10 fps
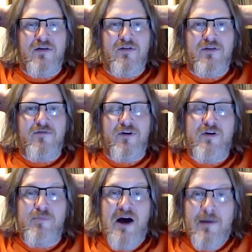
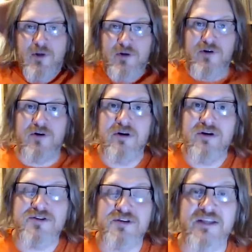very popular
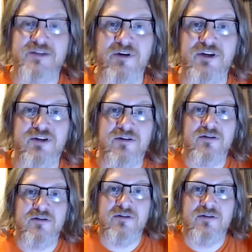science fiction